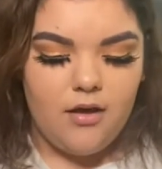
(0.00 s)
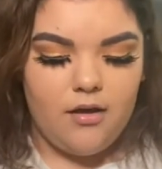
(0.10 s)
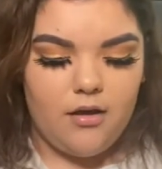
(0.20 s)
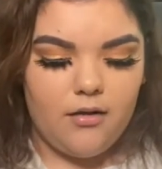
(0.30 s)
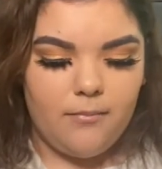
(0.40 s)

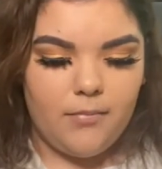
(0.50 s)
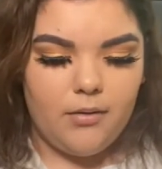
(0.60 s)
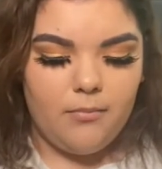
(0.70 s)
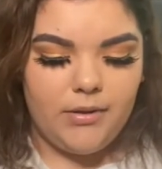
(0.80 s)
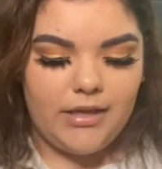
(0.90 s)

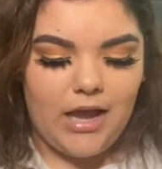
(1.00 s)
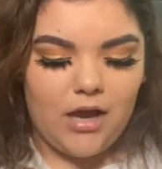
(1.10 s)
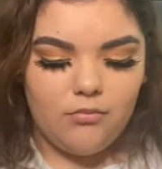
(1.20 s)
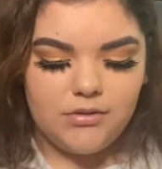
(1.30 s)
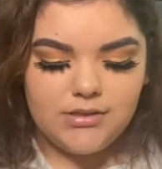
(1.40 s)
But yeah,
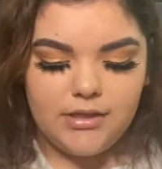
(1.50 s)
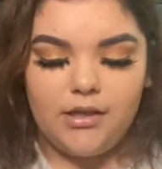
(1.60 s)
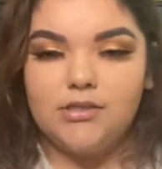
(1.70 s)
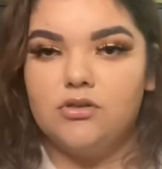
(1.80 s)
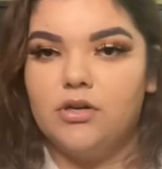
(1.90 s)
I would say
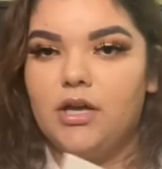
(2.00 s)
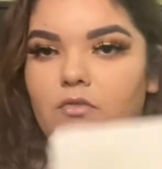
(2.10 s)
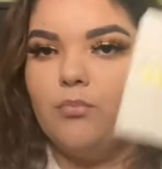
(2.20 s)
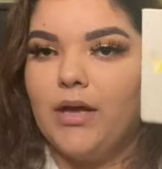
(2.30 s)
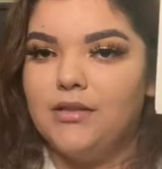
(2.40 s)
like starting
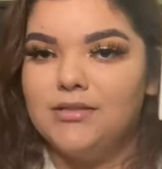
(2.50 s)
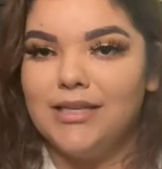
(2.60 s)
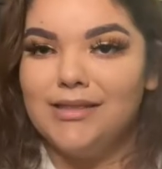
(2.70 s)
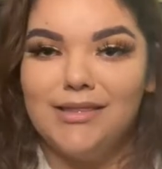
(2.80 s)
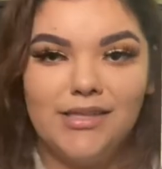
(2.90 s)
off palettes
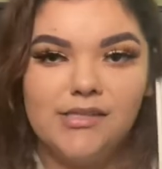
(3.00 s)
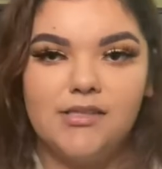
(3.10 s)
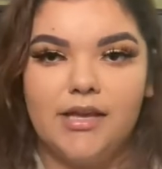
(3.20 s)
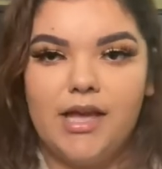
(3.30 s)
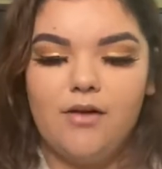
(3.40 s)
like
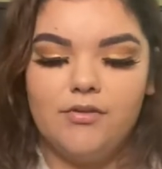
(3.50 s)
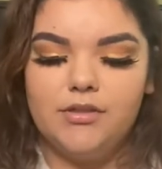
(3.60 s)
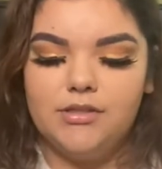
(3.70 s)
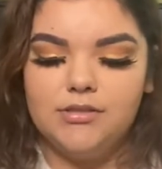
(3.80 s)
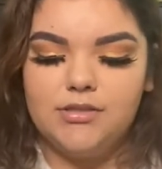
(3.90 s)
these, like having
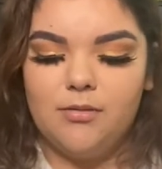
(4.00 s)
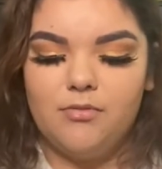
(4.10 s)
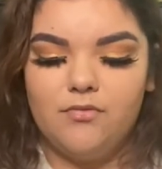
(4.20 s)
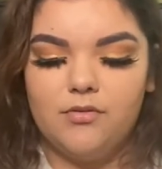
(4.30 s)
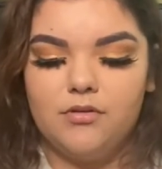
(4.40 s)
these type
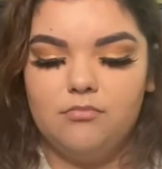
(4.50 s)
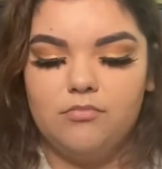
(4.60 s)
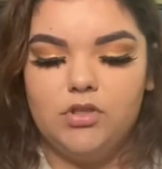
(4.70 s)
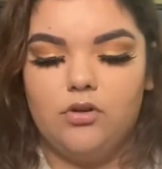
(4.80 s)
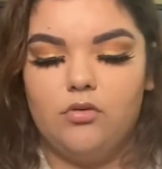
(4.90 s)
of,
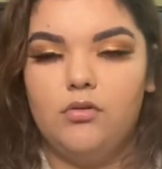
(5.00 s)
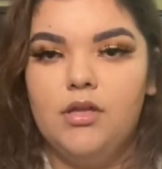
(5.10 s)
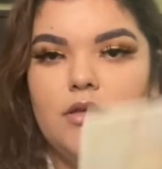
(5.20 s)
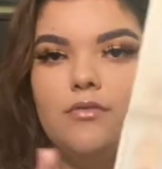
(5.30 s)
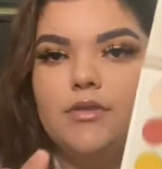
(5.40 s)
you know,
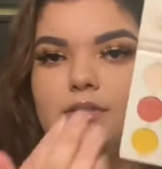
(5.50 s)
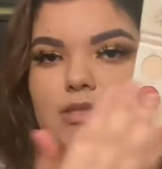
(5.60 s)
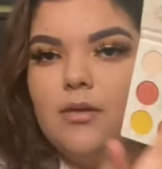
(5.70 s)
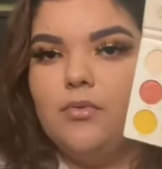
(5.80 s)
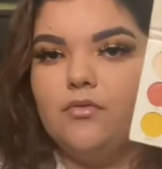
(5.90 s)
this
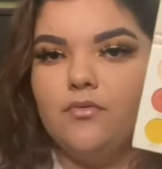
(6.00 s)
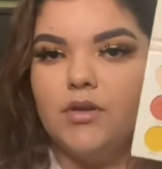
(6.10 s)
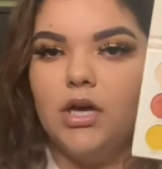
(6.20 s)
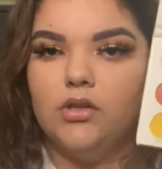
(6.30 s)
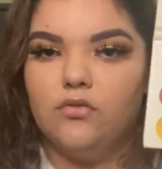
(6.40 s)
type of
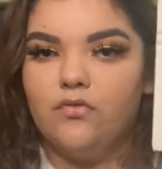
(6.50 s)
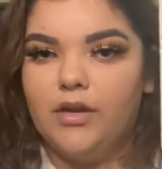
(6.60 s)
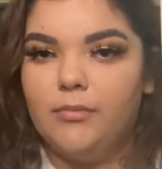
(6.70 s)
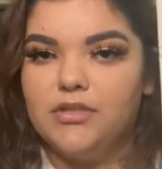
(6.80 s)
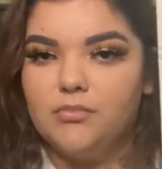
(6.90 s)
color
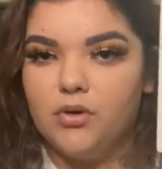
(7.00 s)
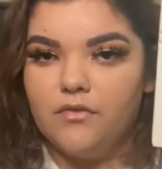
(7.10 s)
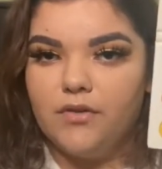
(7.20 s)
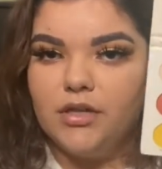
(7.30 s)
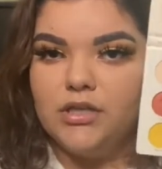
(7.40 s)
frame is
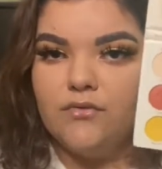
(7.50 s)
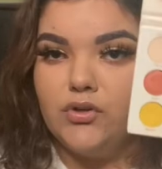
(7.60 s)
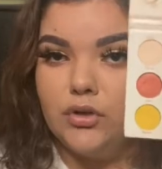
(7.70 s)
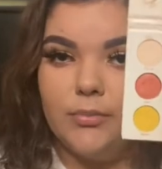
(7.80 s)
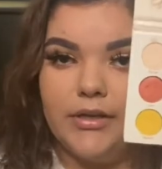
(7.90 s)
perfect if
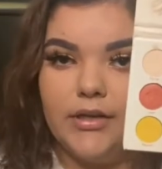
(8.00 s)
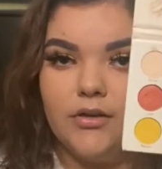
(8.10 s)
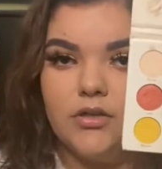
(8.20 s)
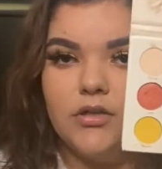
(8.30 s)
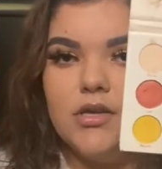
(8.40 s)
you're a beginner.